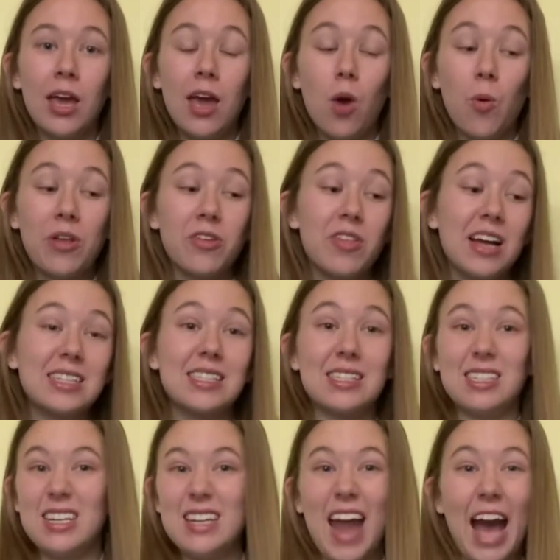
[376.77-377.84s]
Whether that's
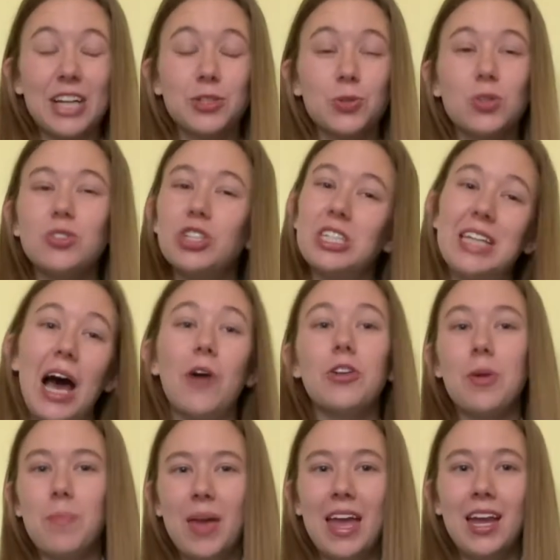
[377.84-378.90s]
natural, just out in a
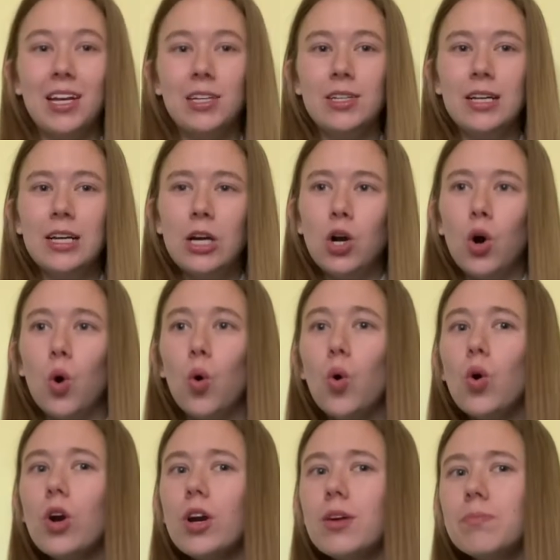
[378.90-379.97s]
pen,
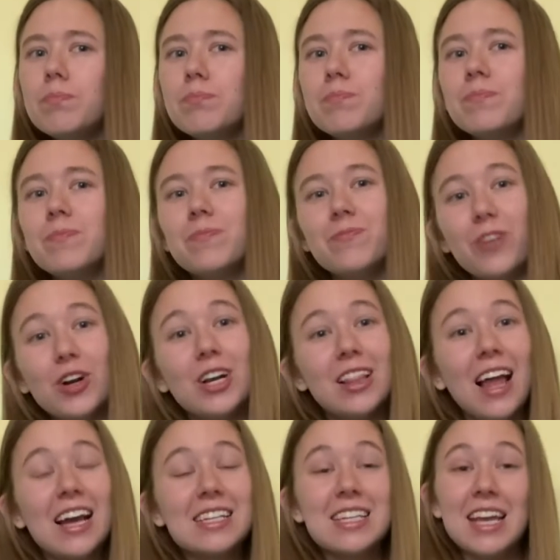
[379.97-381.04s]
or
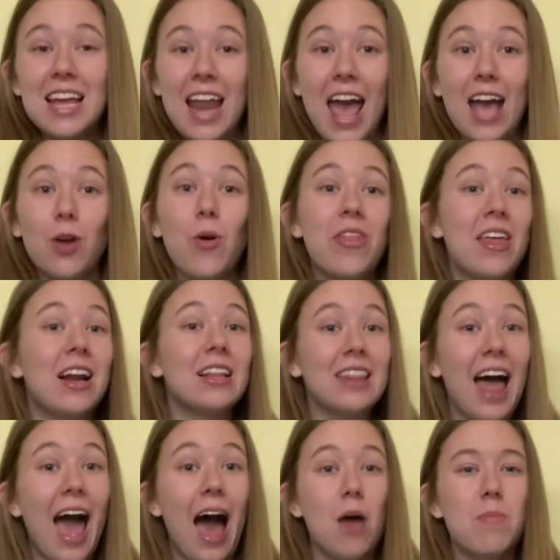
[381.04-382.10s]
fertilizing an egg within a
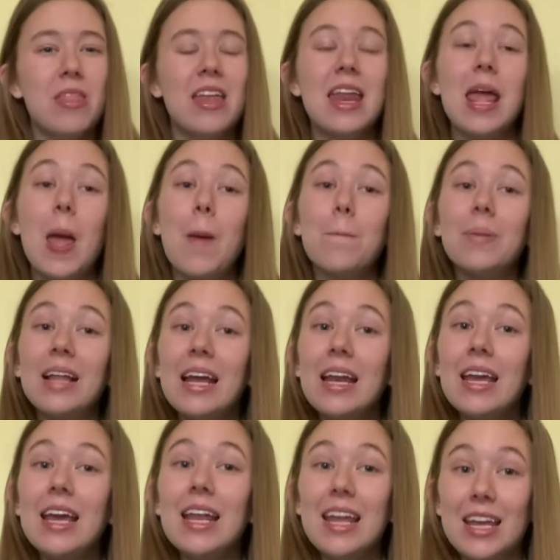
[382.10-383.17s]
lab and then implanting
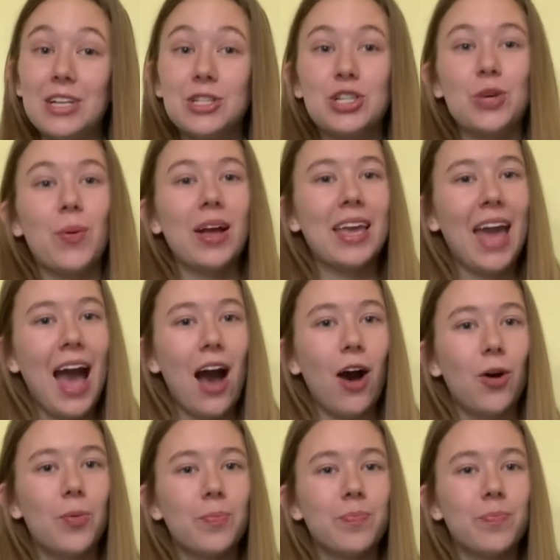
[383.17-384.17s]
it into a cow.